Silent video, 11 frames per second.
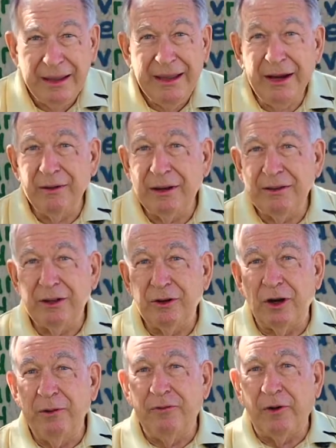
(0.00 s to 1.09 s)
Here at the
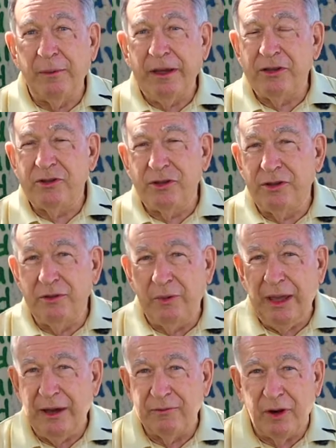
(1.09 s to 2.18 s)
Urban Farming Institute,
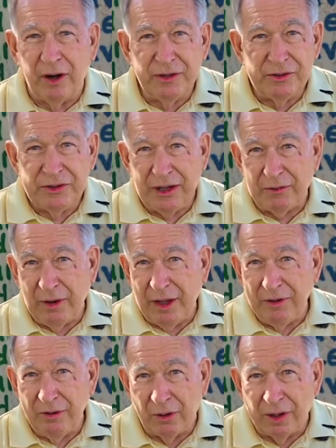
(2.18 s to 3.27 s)
we have gardens that
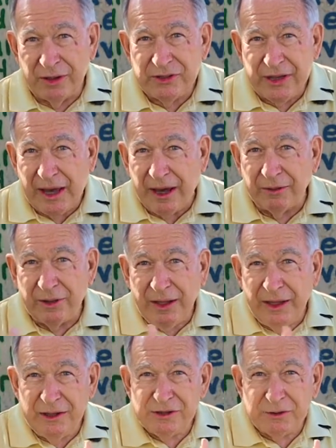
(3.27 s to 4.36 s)
run north, south,
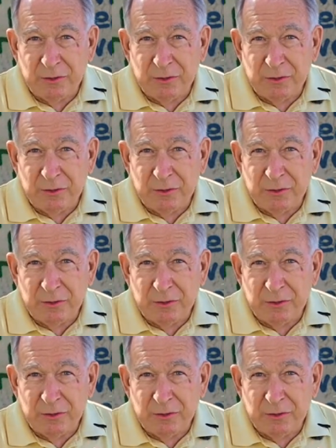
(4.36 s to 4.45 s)
east,